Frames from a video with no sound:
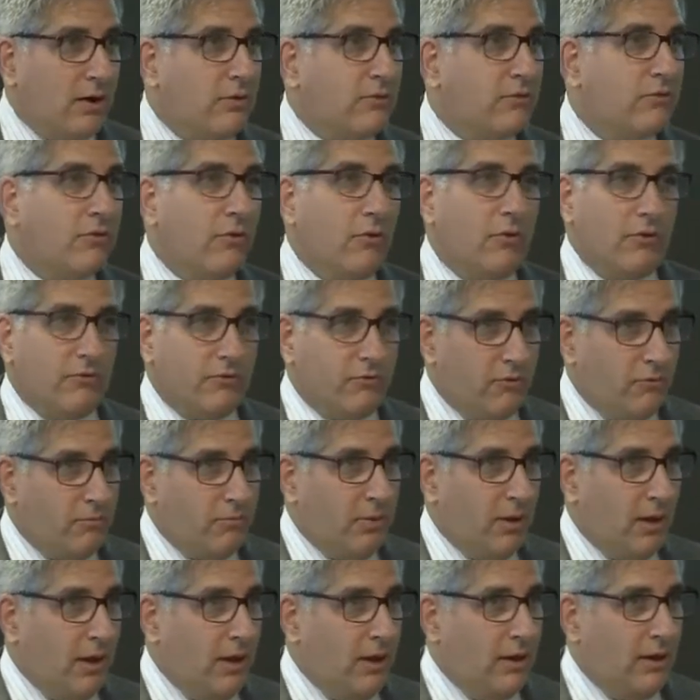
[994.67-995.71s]
It's also
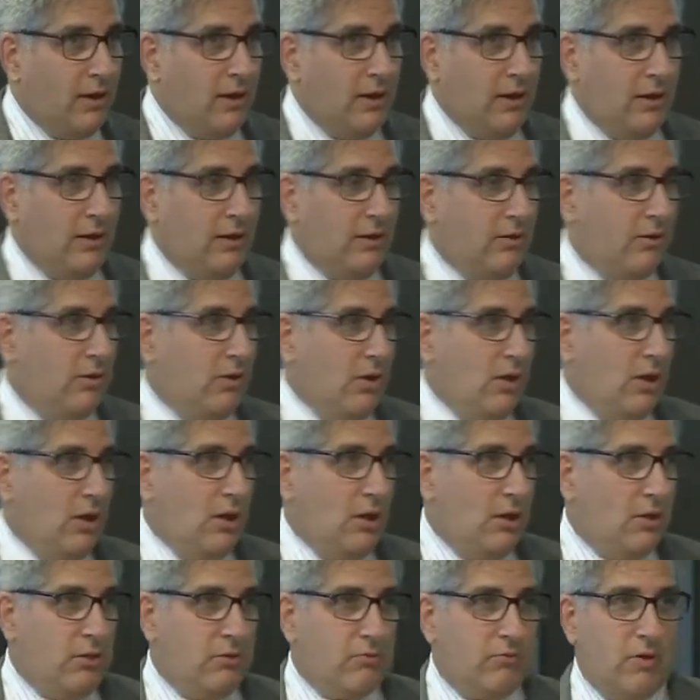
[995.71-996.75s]
bad in
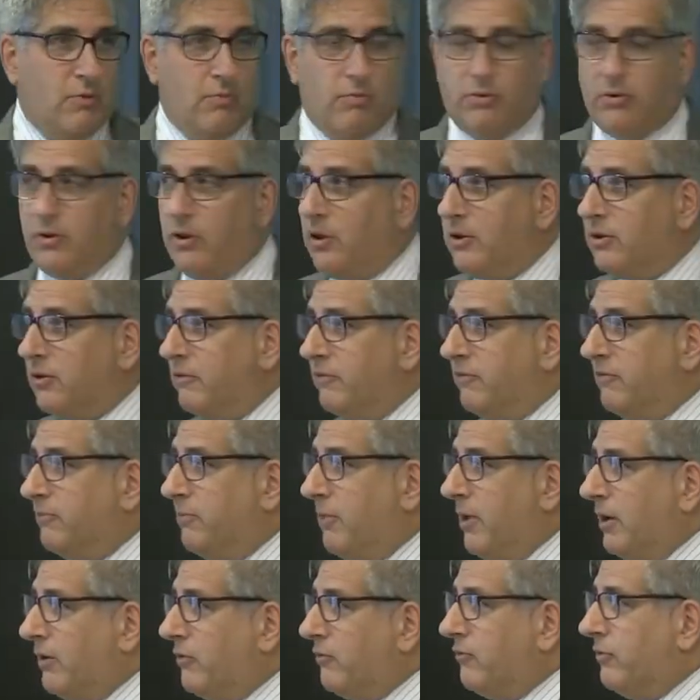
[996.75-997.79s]
the reproductive
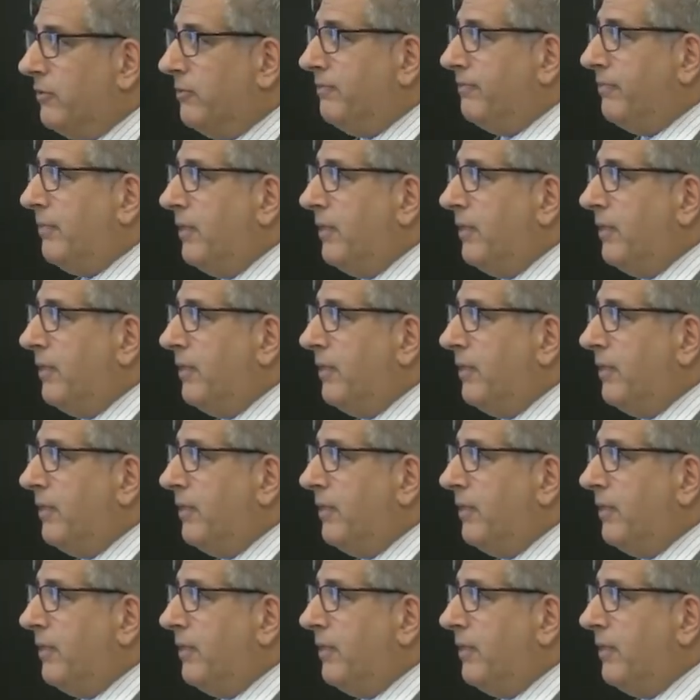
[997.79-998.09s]
spectrum.